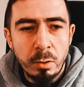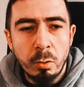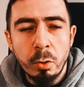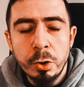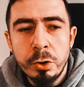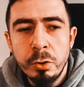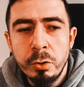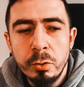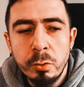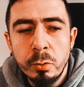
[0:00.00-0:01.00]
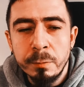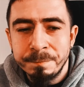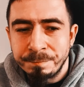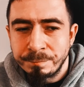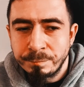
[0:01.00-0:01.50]
Or do you
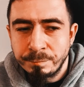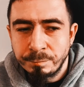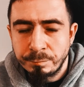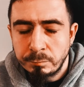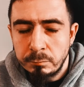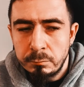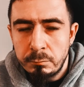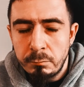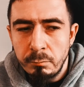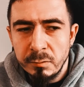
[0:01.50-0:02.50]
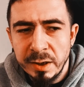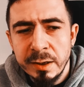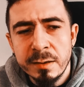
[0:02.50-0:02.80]
take